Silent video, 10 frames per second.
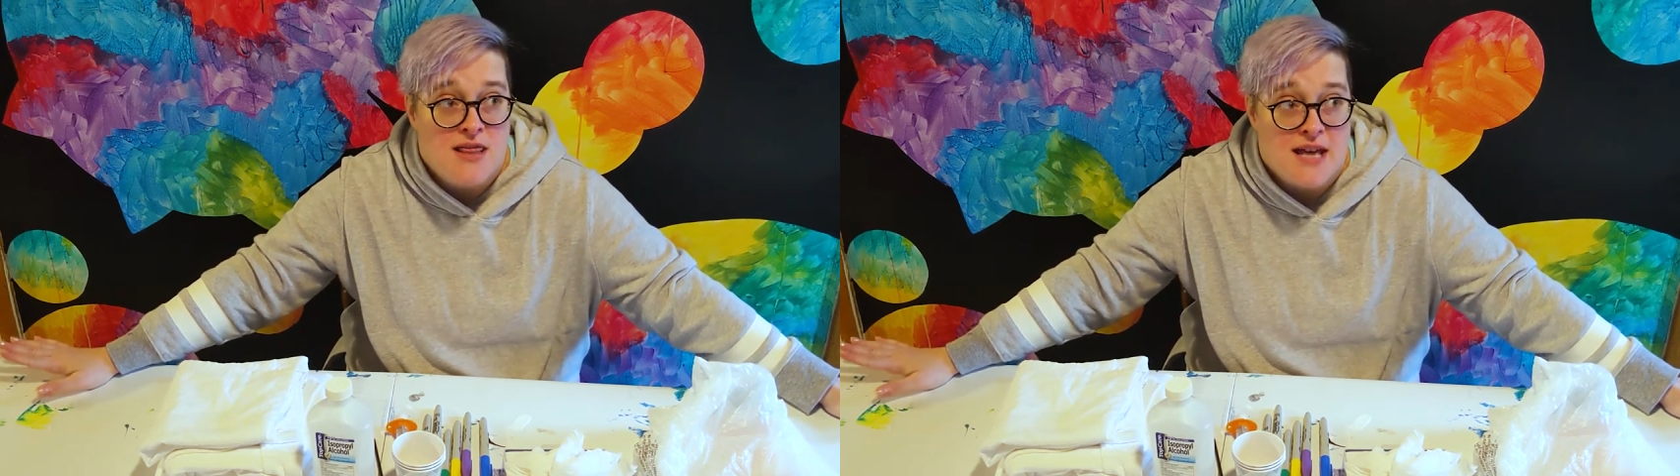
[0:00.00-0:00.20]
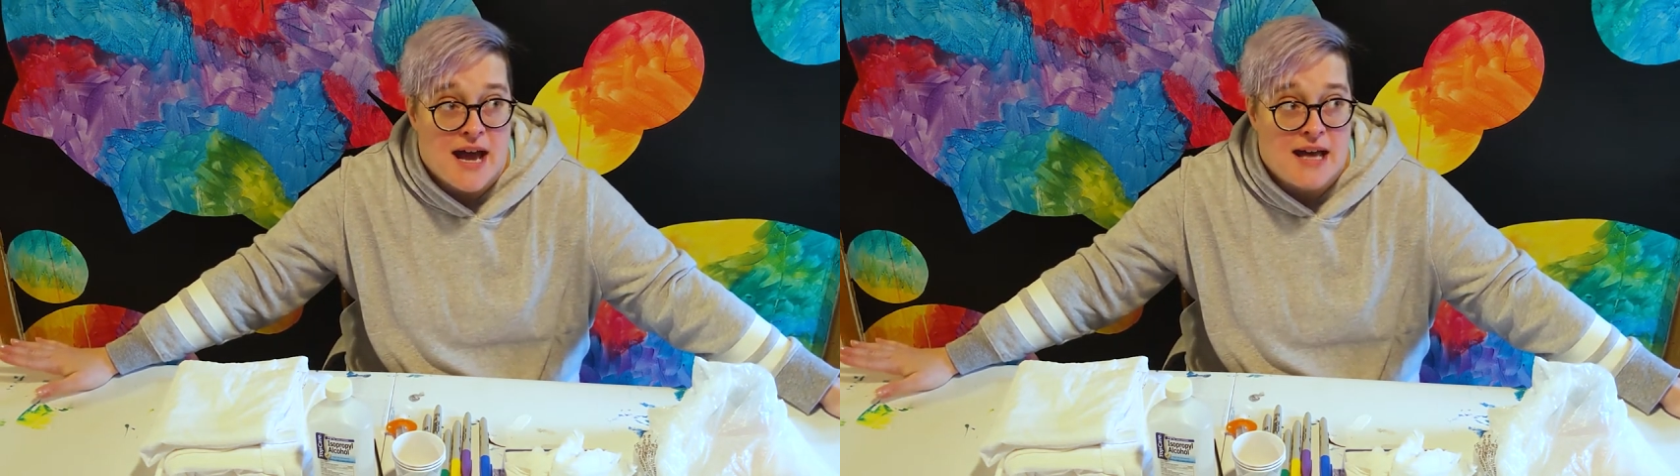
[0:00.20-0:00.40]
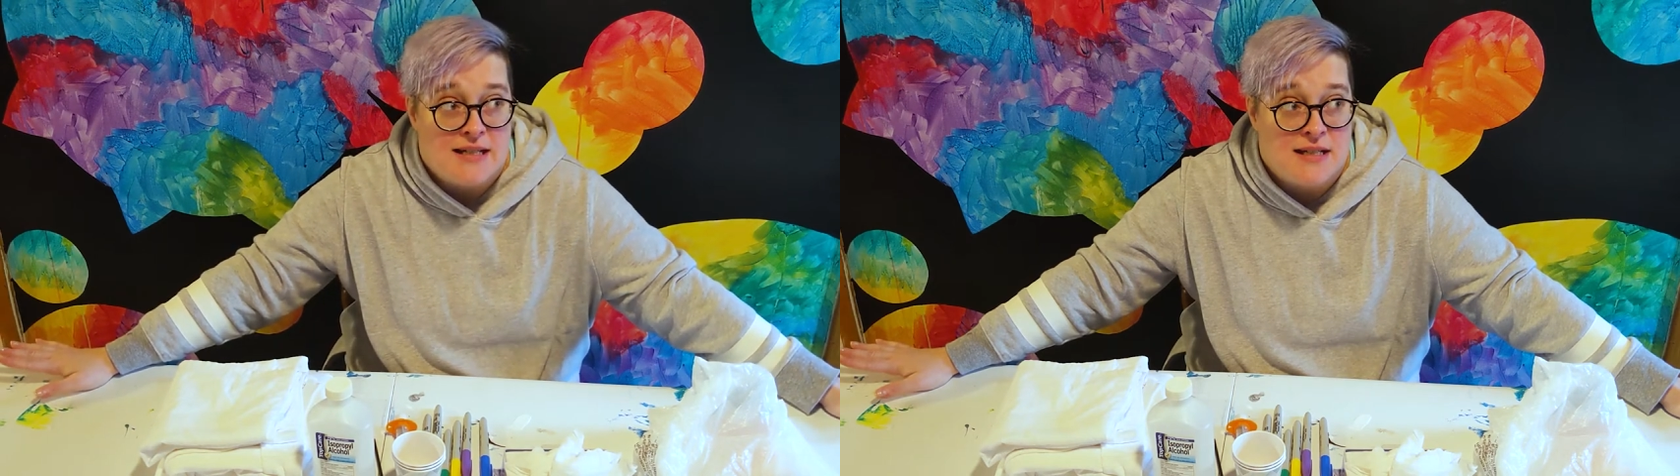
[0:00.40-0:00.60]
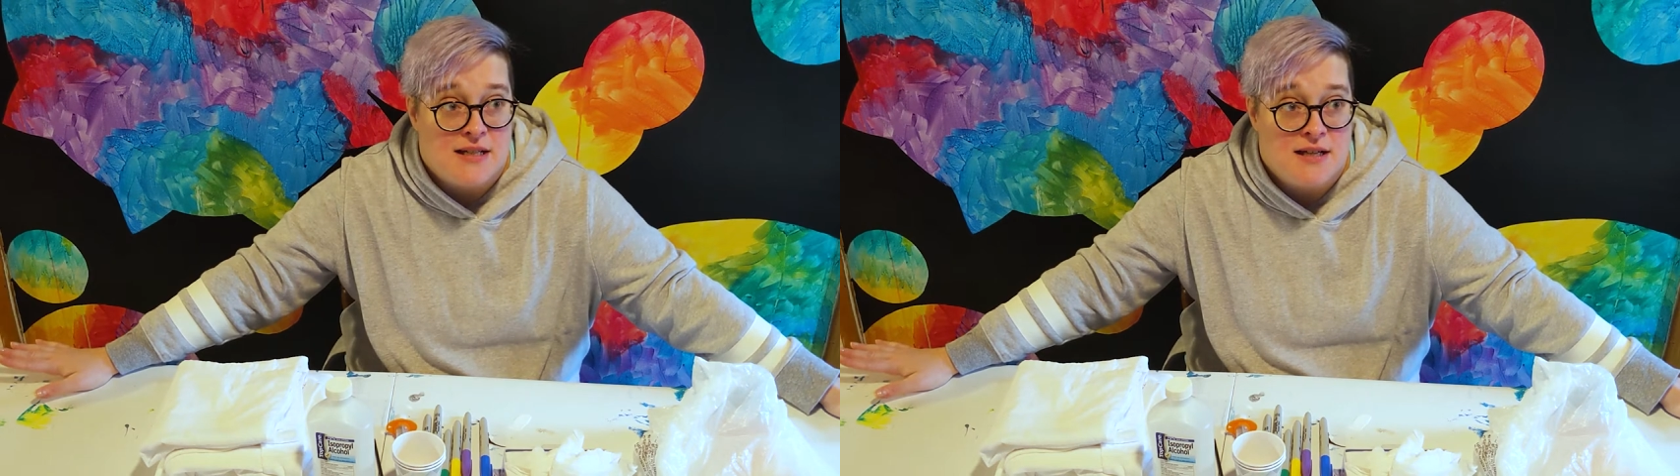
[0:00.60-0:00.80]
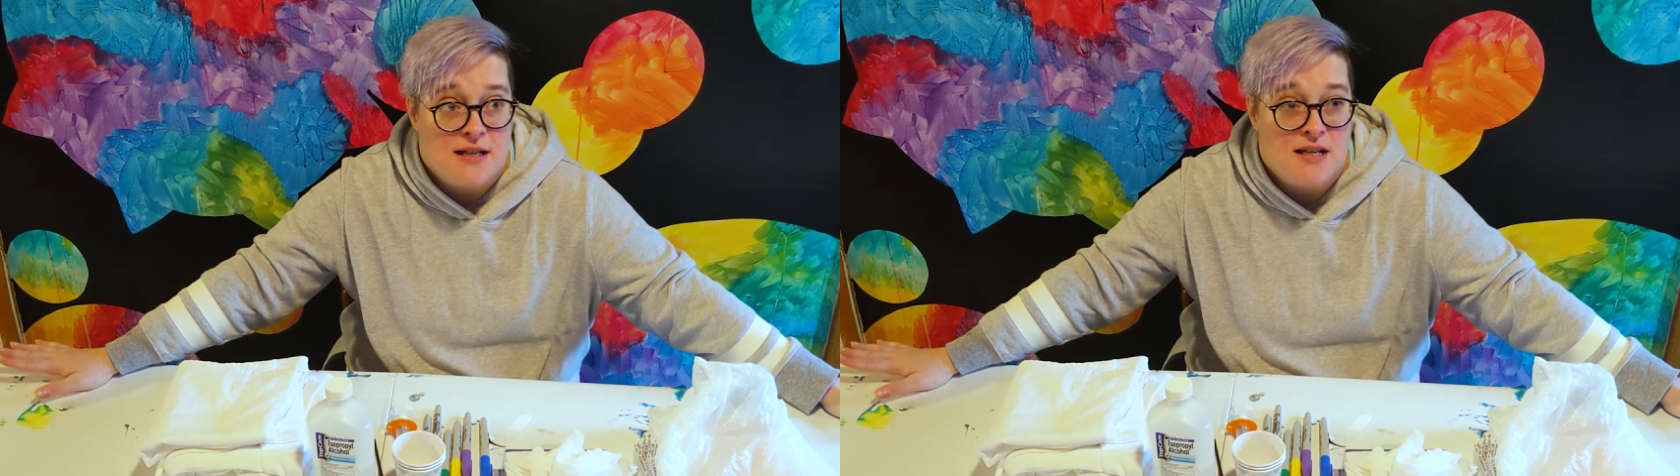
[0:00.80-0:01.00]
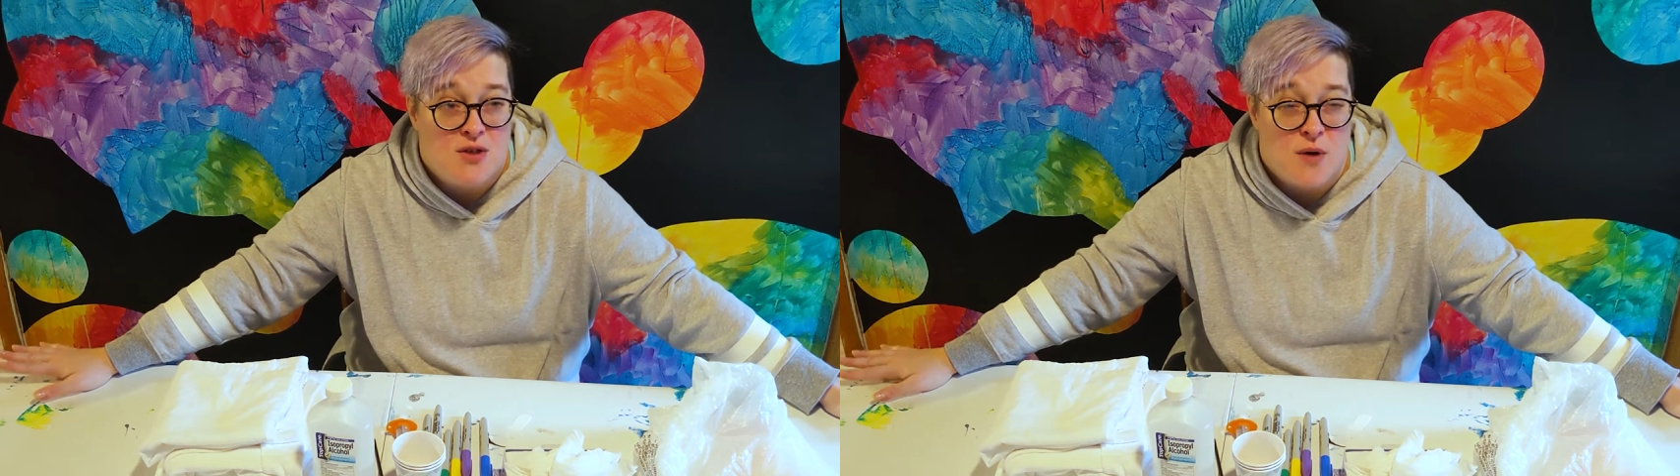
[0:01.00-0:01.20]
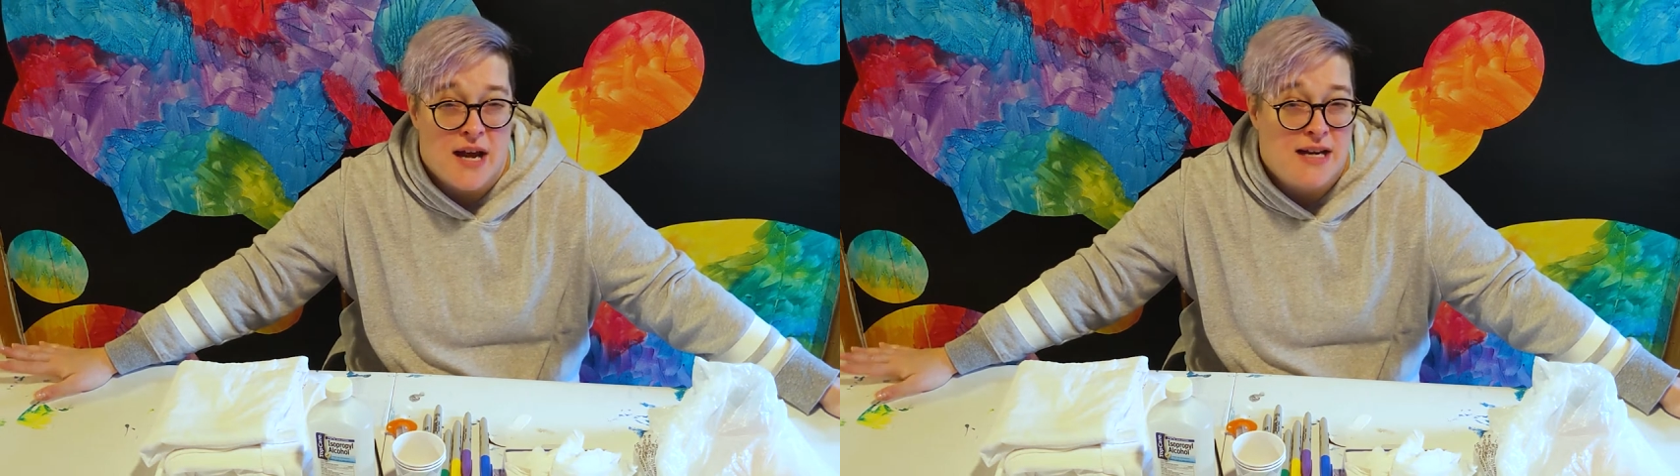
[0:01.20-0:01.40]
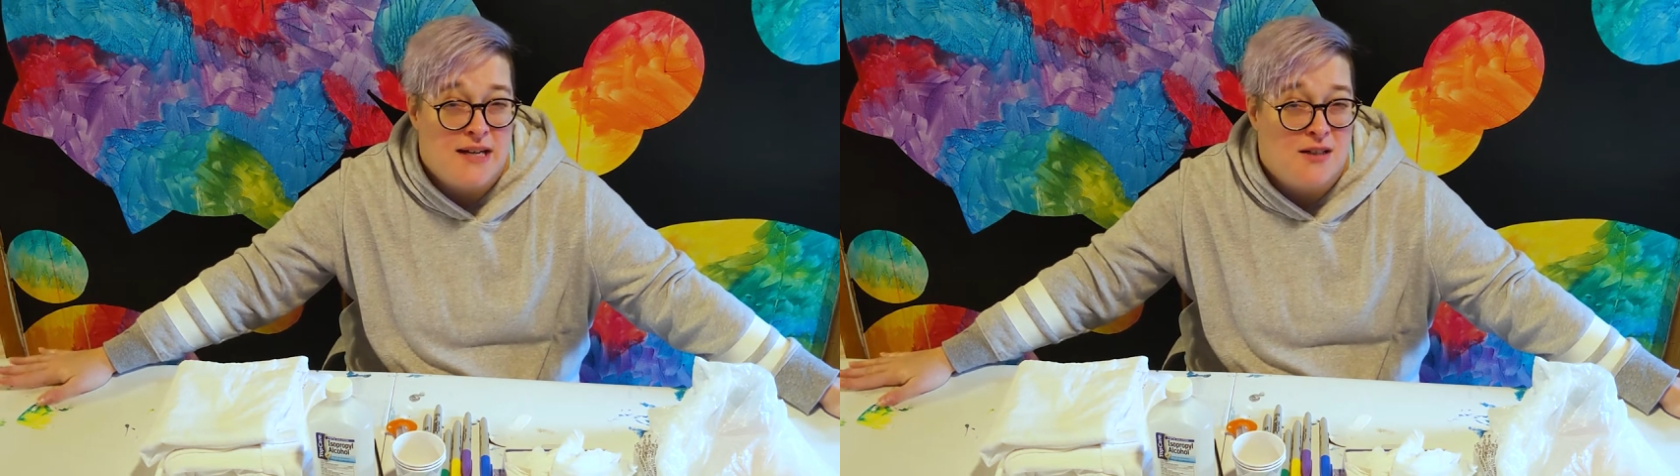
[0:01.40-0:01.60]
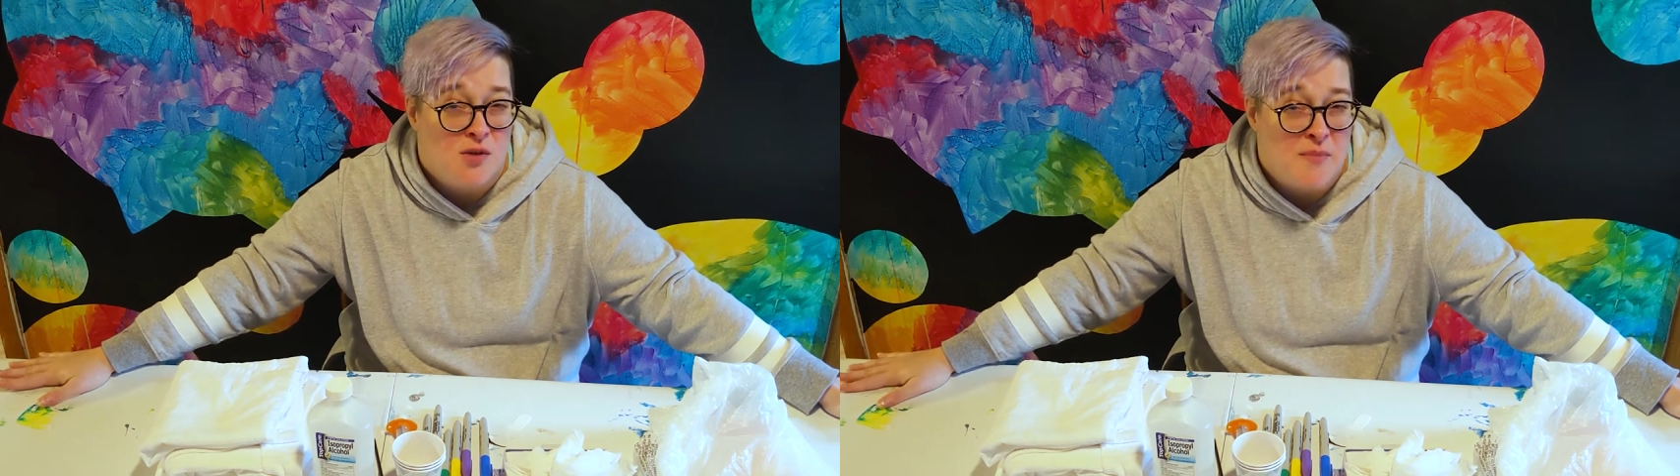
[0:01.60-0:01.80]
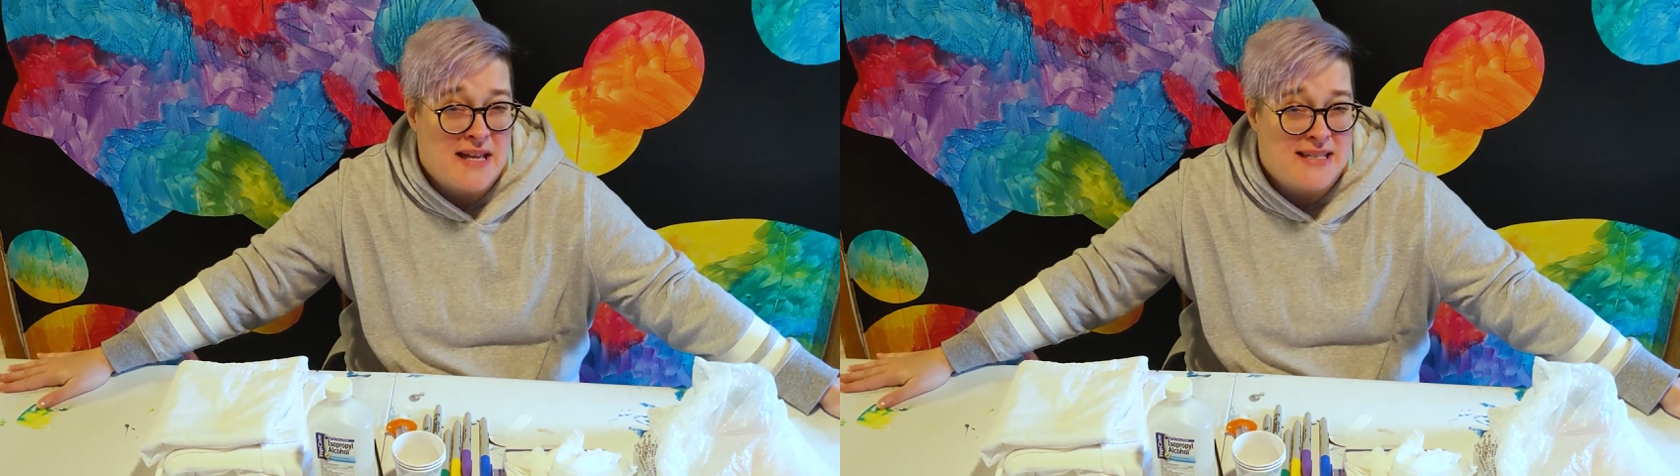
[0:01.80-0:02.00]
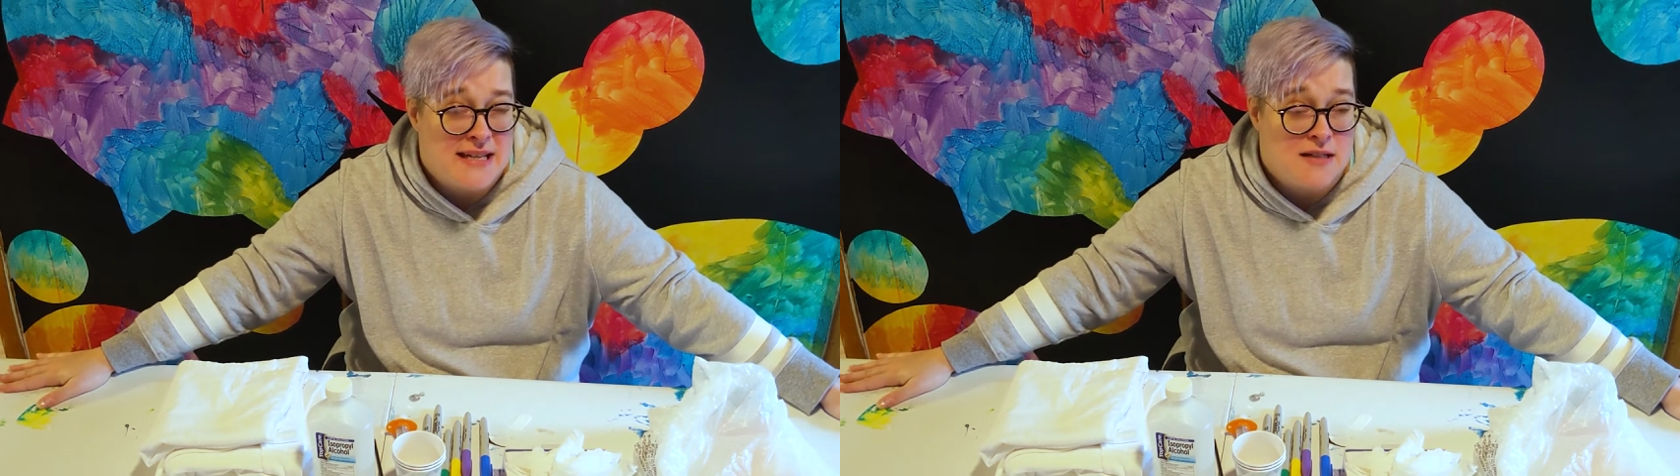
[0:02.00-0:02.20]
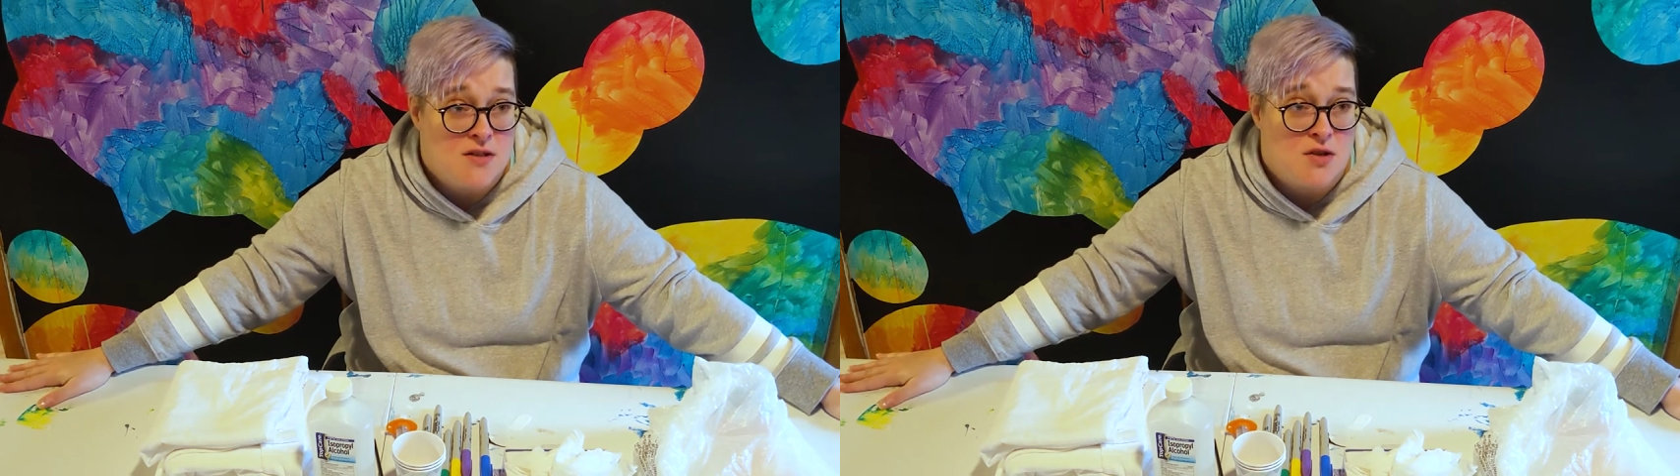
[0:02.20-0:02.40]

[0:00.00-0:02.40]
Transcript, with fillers: that it's okay to get a little messy in,